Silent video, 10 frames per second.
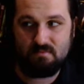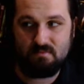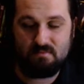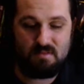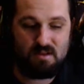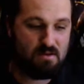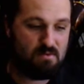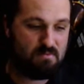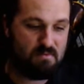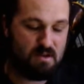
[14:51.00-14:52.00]
you know,
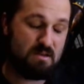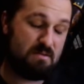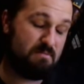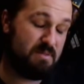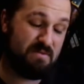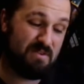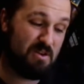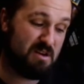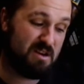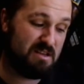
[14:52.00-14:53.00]
but if
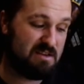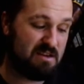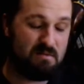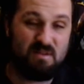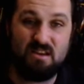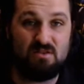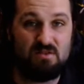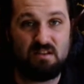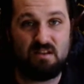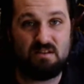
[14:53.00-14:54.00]
nobody's gonna be
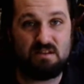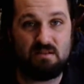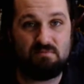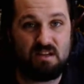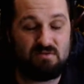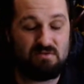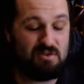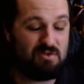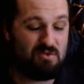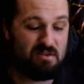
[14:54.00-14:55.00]
using these templates or
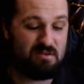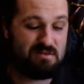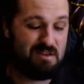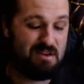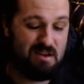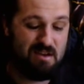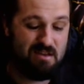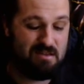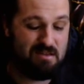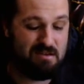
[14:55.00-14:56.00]
tutorials,
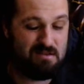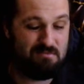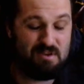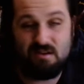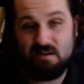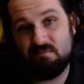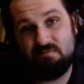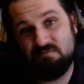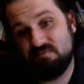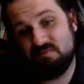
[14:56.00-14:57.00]
then I'm not gonna.
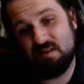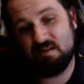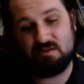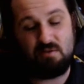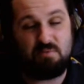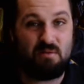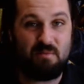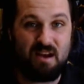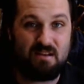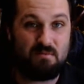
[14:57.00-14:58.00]
Then there's no point
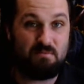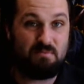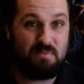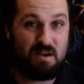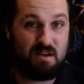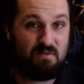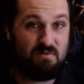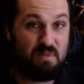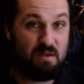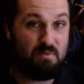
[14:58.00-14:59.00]
making them. But if
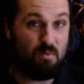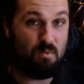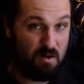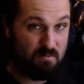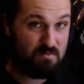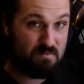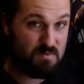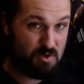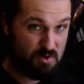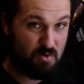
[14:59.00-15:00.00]
people want
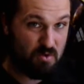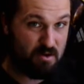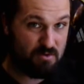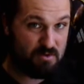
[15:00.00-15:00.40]
tutorials